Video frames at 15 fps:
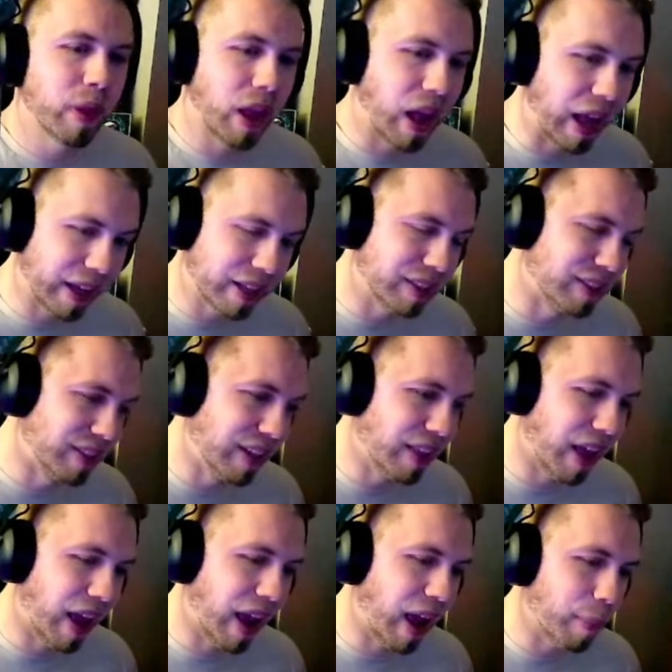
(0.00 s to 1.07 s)
I could see that
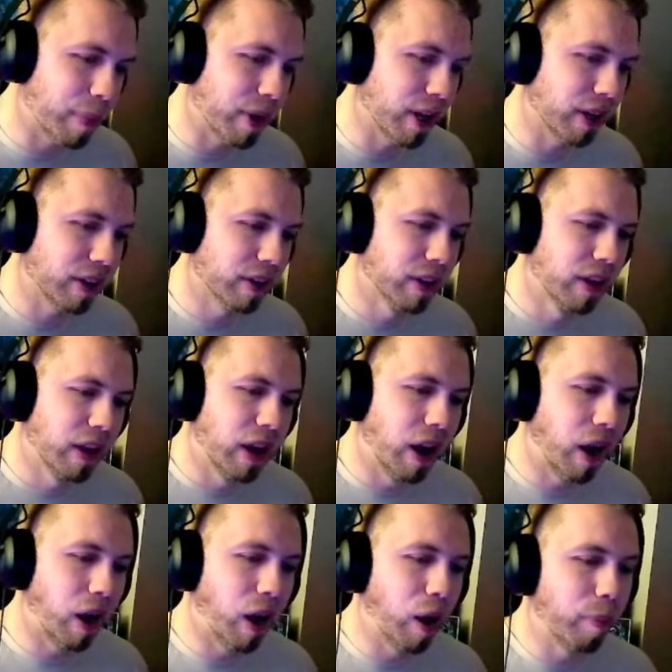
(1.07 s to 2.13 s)
happening.
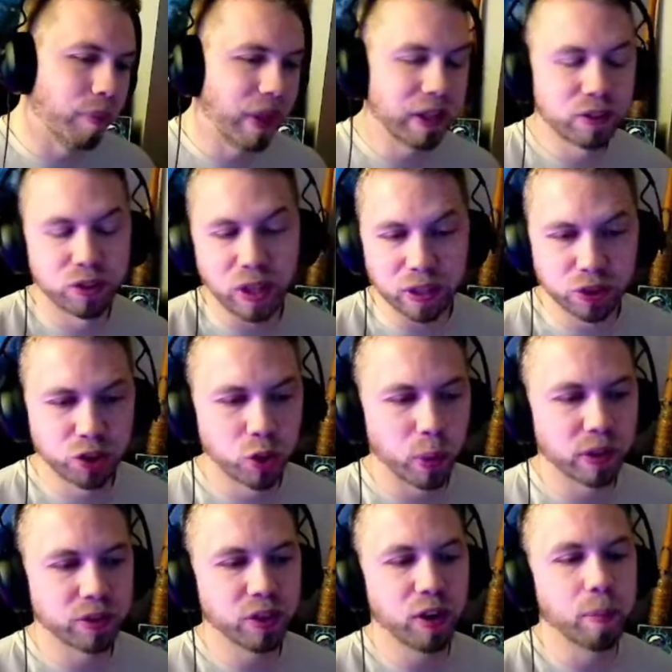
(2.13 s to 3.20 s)
Um, that's that's
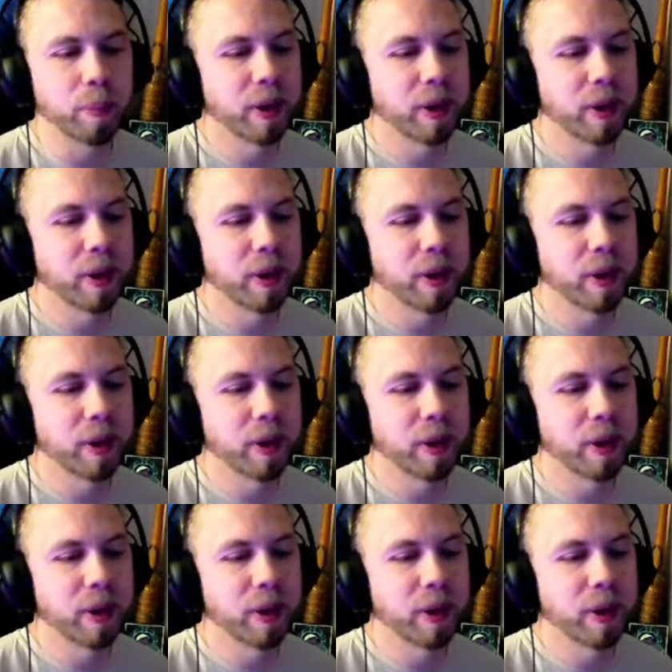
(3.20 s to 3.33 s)
short term.